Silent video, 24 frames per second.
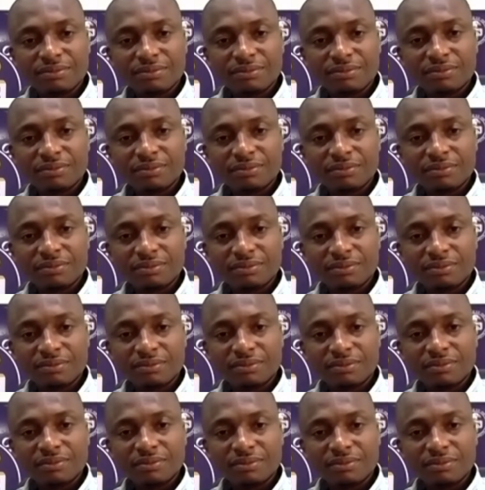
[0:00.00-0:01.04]

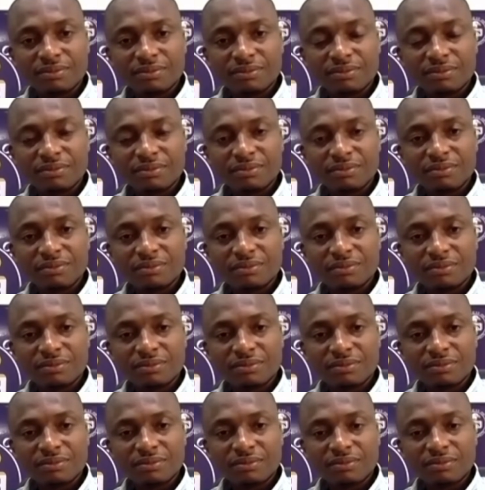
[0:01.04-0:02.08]

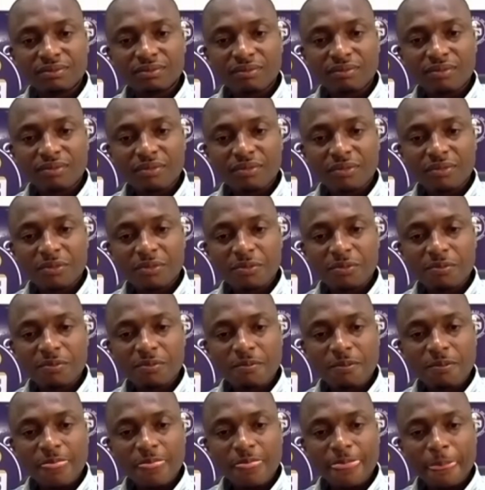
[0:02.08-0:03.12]

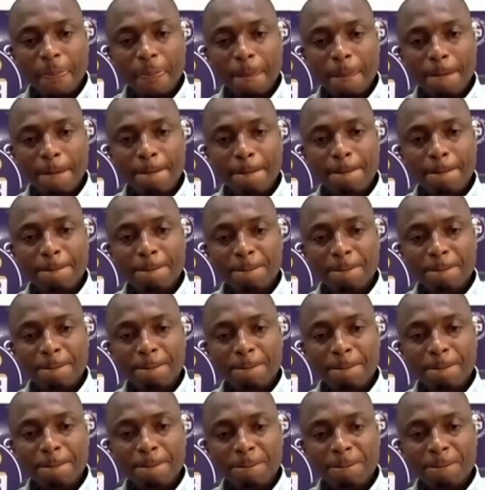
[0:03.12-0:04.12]
[no speech]